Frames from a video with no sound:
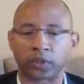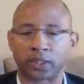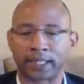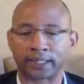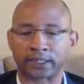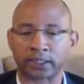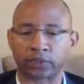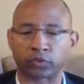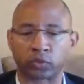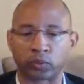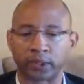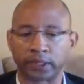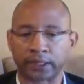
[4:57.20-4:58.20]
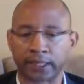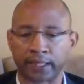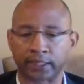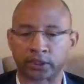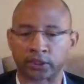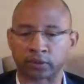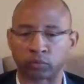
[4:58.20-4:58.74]
the last several weeks,
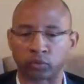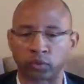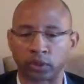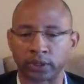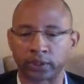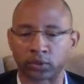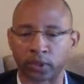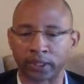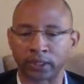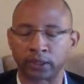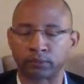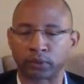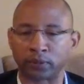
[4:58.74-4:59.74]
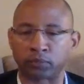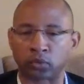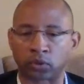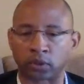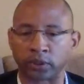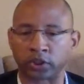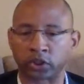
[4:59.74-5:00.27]
had some really great
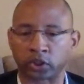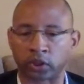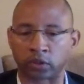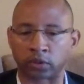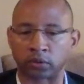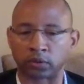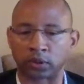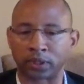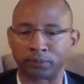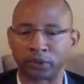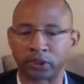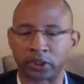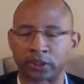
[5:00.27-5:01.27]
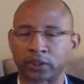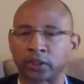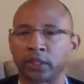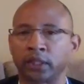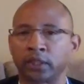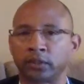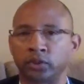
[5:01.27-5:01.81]
people on the show. Let me just
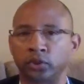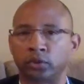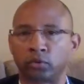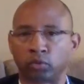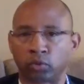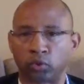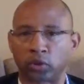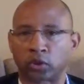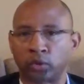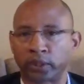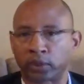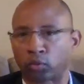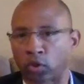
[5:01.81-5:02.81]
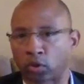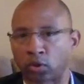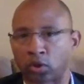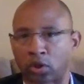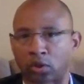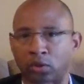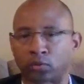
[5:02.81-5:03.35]
do a real quick roll
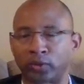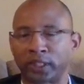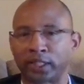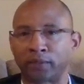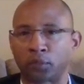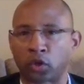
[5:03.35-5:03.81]
call. We had